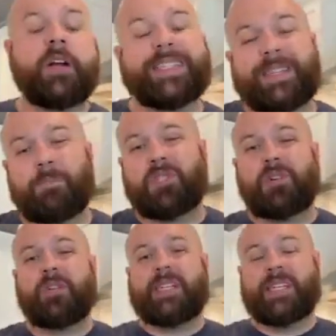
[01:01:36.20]

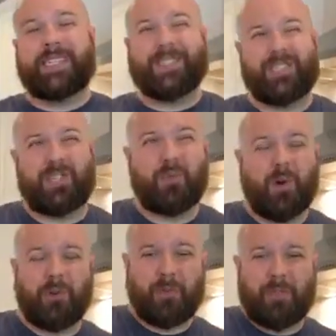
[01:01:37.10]
temperature is
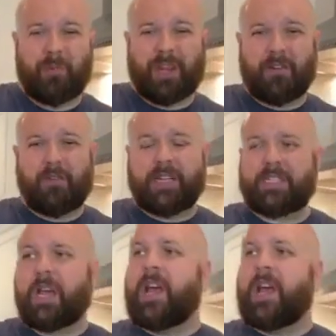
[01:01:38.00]
203 degrees.